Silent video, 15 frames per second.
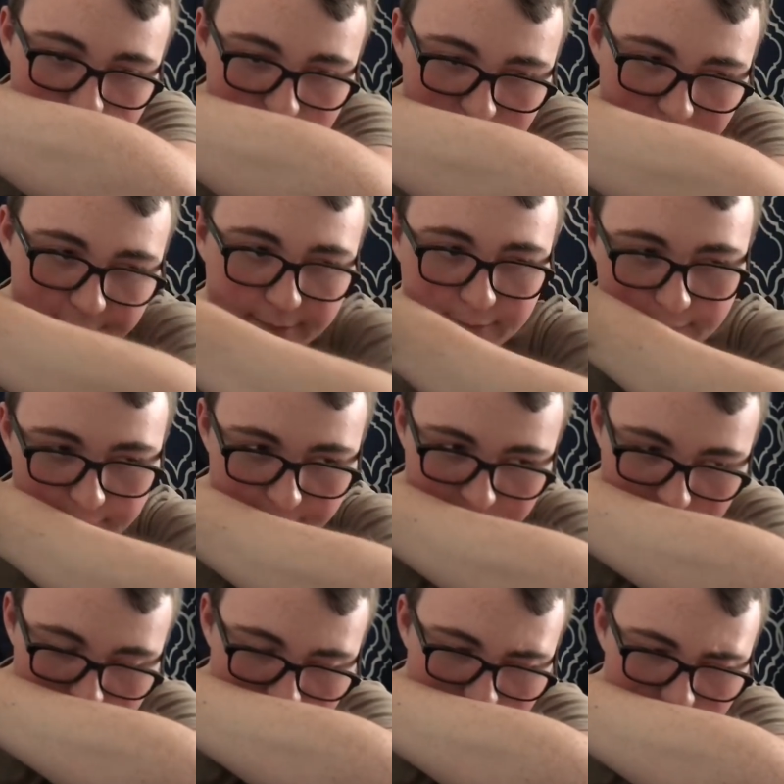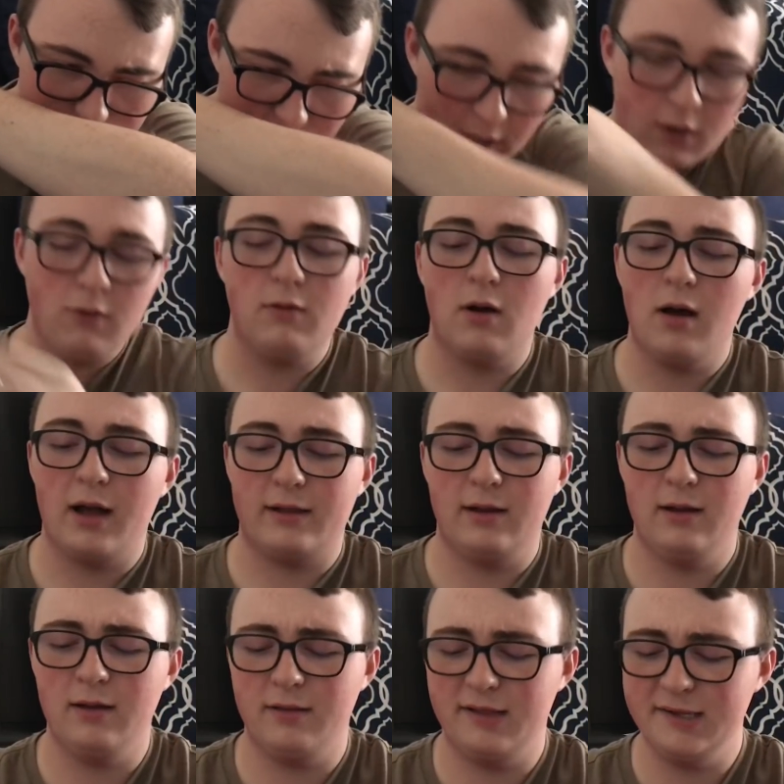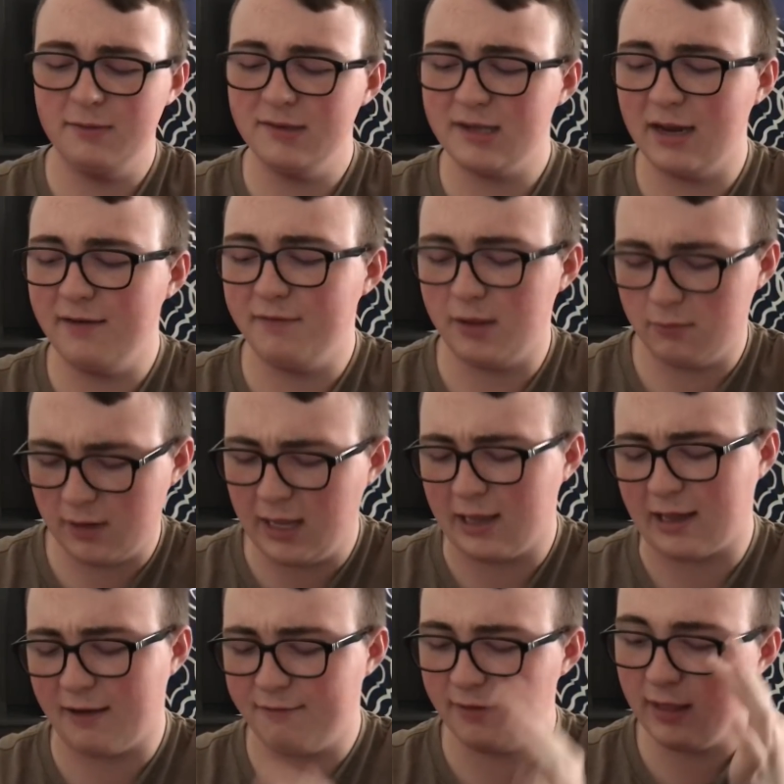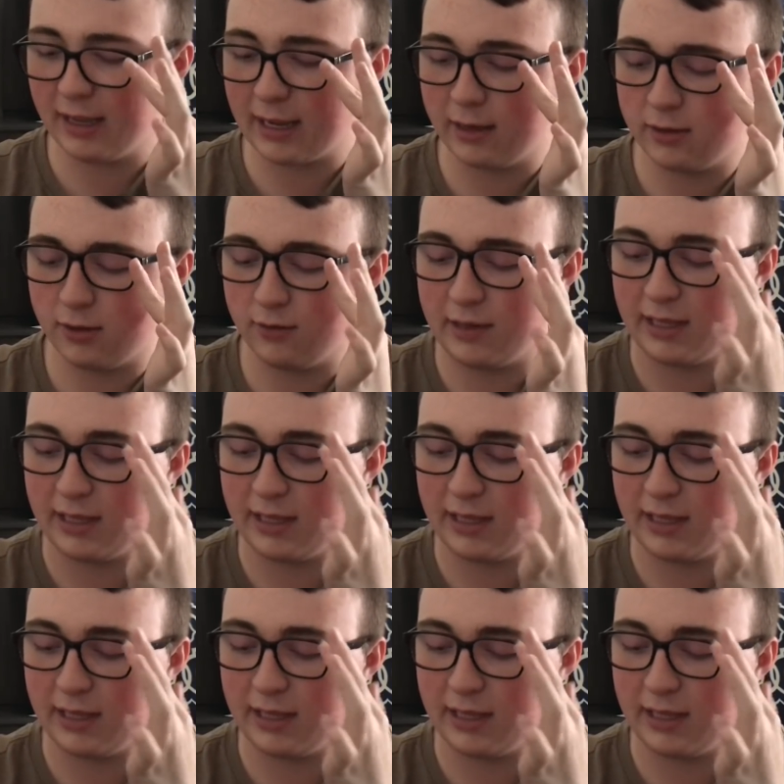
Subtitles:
Oh god, this one's kind of unique. I feel like I do